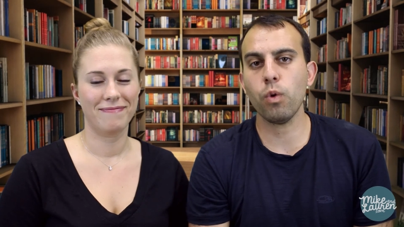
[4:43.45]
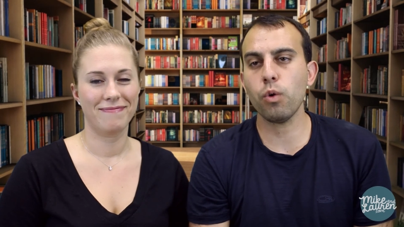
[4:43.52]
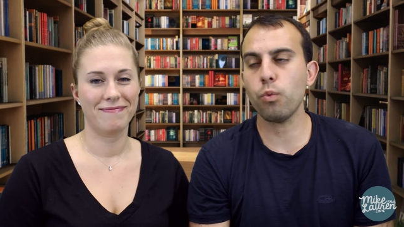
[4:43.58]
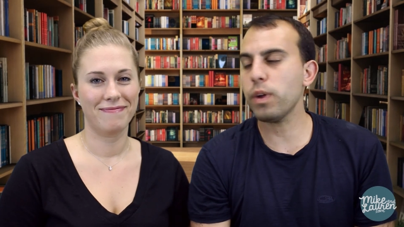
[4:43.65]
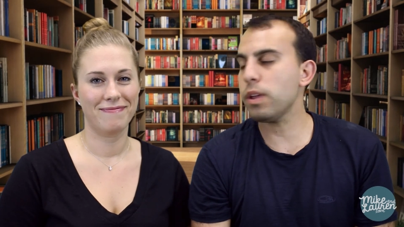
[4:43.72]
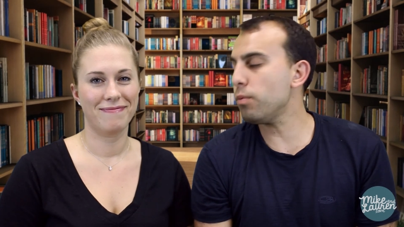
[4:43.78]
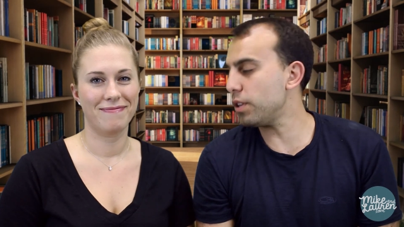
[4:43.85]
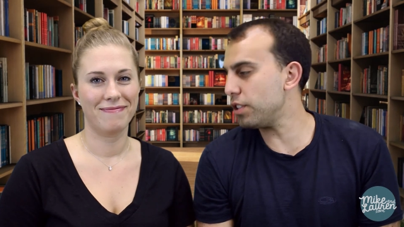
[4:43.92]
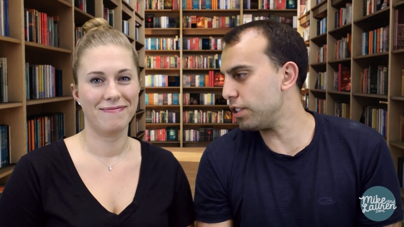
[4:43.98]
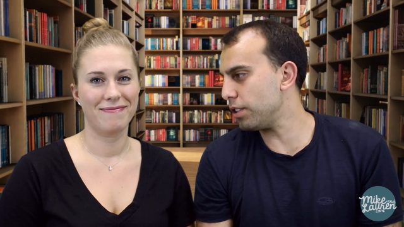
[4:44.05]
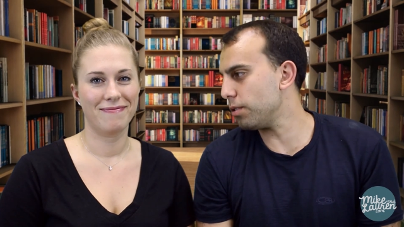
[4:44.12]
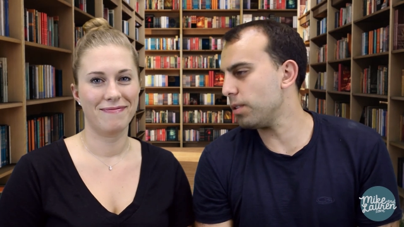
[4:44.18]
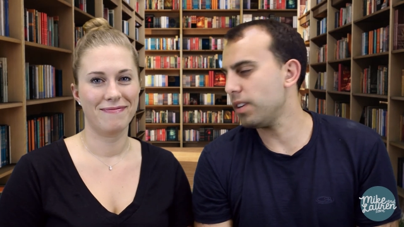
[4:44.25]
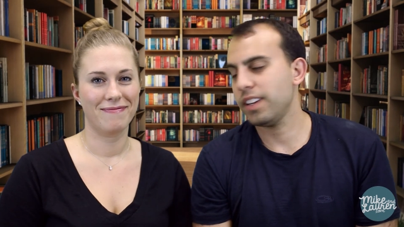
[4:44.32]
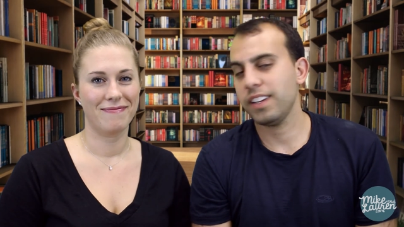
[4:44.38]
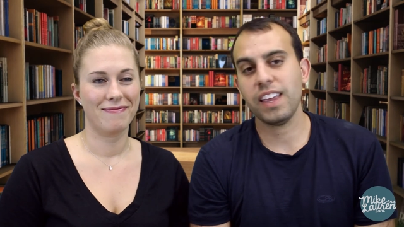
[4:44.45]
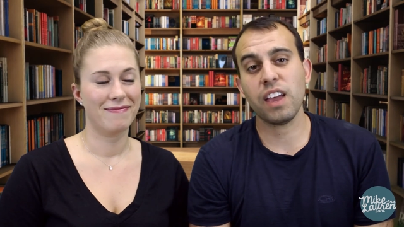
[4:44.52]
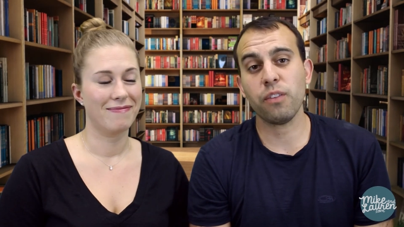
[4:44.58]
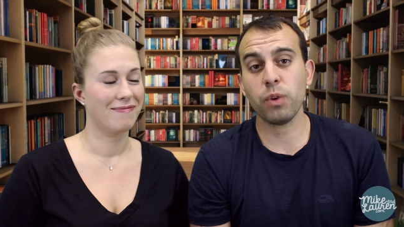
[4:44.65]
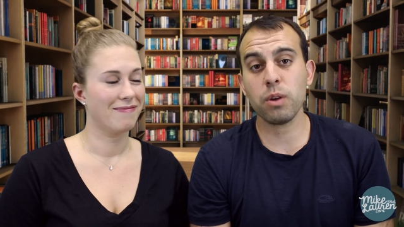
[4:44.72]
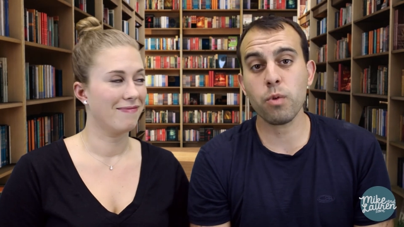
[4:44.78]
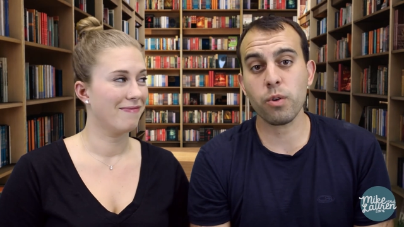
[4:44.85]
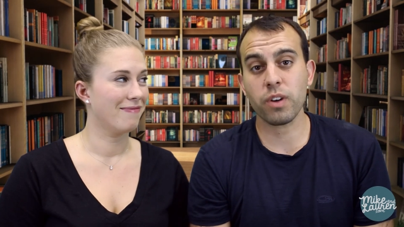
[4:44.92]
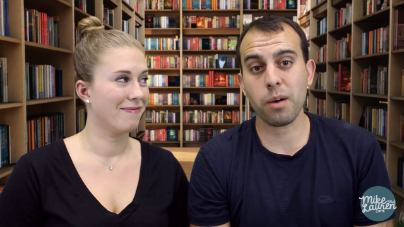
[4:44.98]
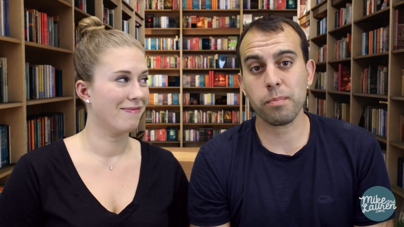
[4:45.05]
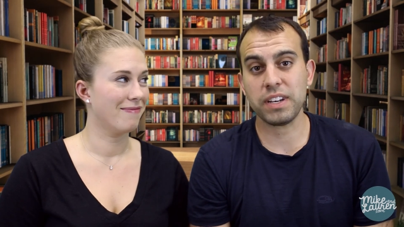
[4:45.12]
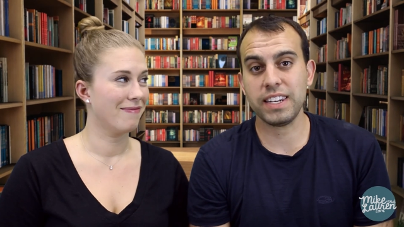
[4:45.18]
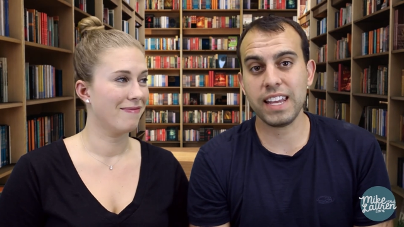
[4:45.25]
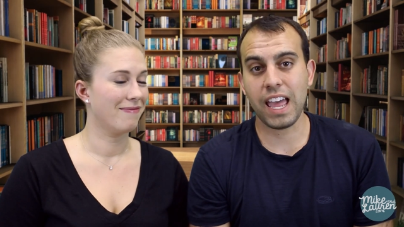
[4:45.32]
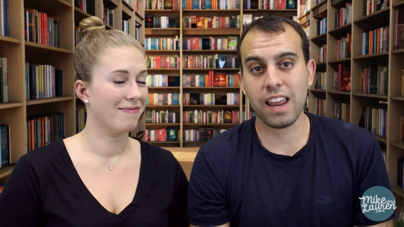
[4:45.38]
Speaker 1: what we would do if we woke up
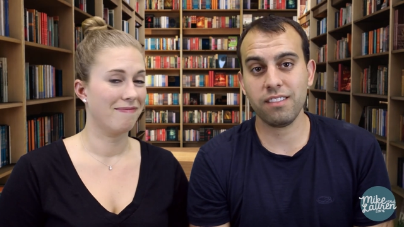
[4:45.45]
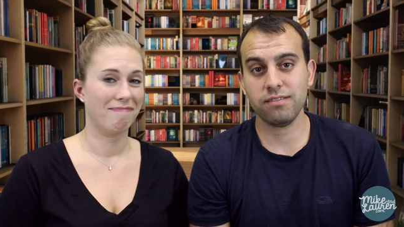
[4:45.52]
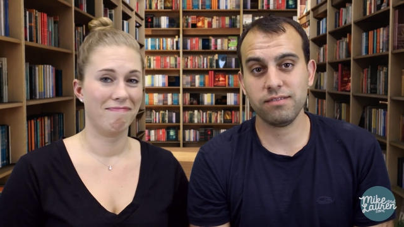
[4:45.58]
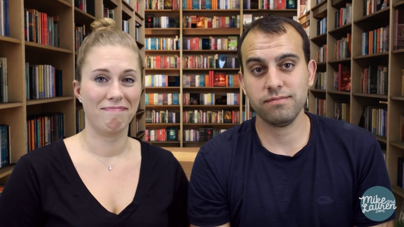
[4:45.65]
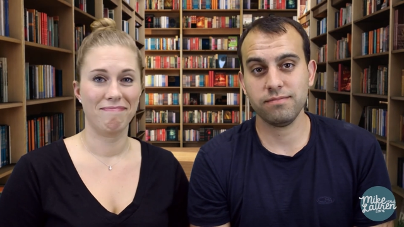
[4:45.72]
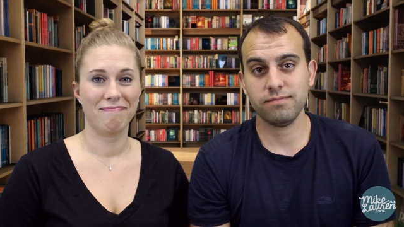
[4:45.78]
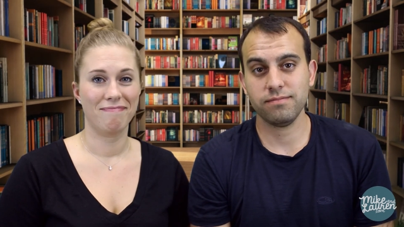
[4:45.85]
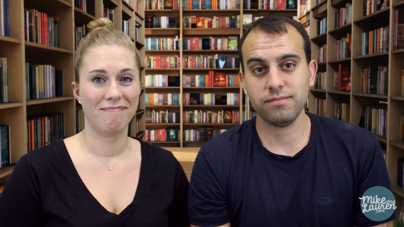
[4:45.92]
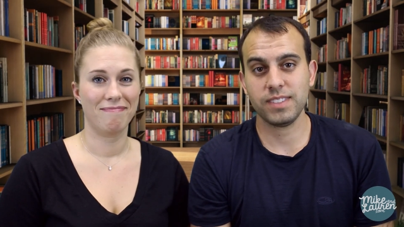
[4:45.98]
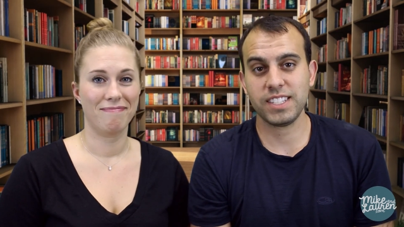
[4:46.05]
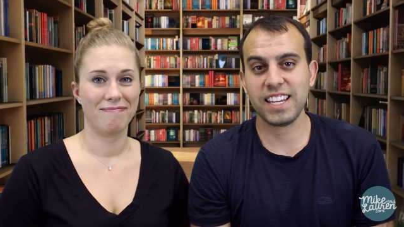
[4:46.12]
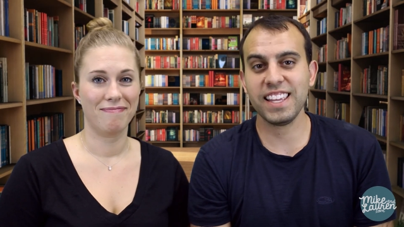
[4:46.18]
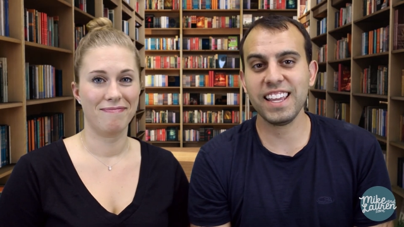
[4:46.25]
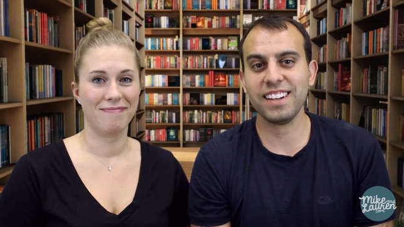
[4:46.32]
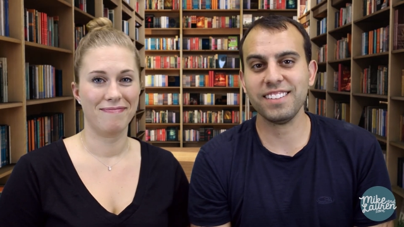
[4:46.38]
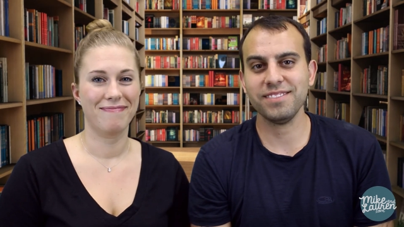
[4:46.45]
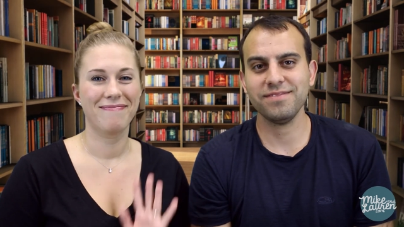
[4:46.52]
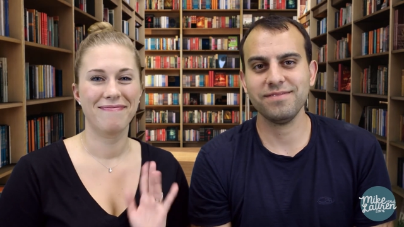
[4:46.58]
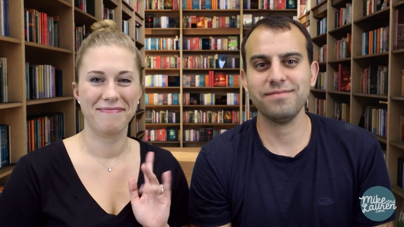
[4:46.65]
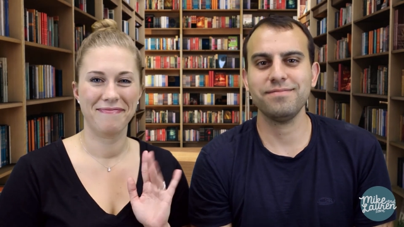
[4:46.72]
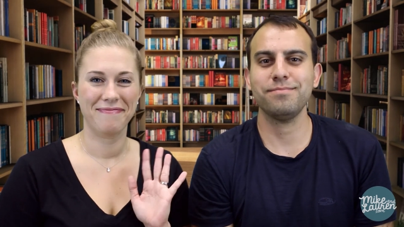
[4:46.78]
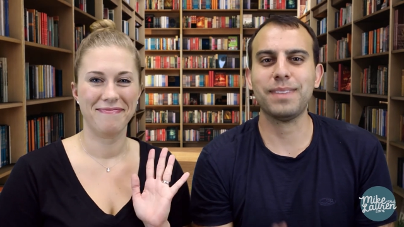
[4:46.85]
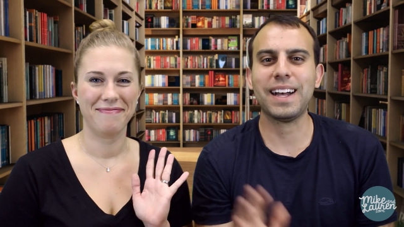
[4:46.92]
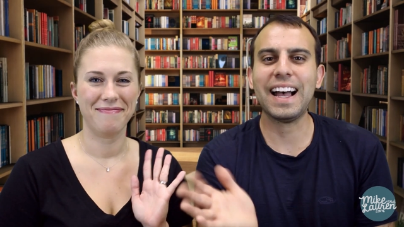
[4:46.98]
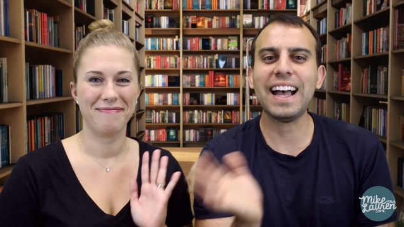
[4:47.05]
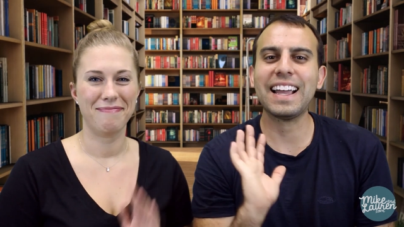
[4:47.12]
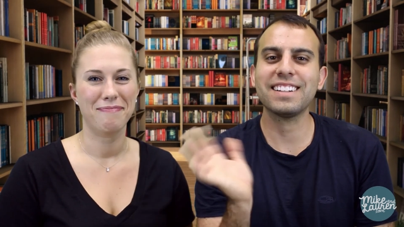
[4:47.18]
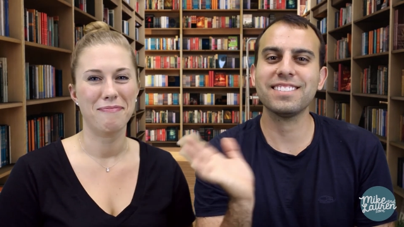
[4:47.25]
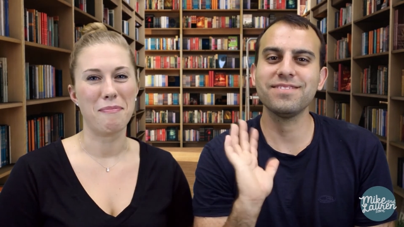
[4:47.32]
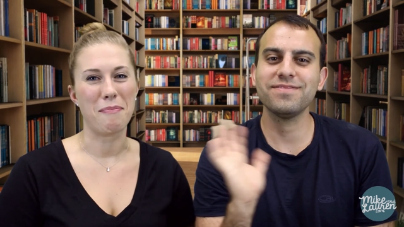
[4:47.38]
in debt. See you then.
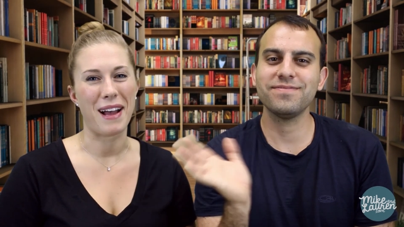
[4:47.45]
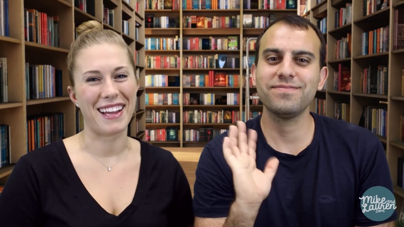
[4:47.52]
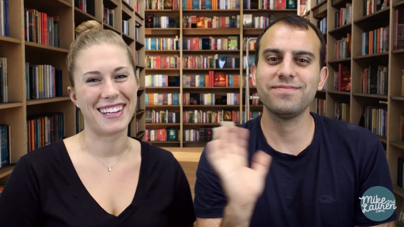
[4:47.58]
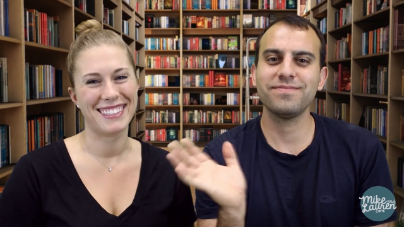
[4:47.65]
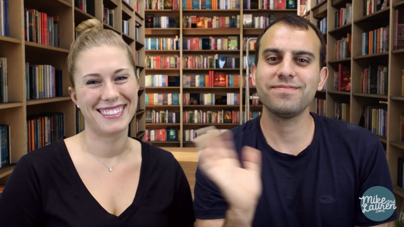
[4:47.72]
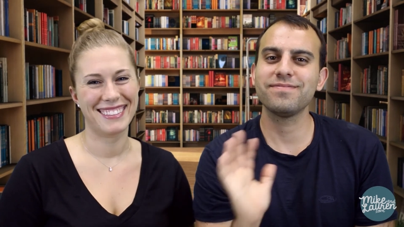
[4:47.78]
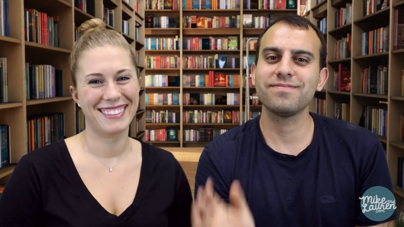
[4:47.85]
Bye. Bye.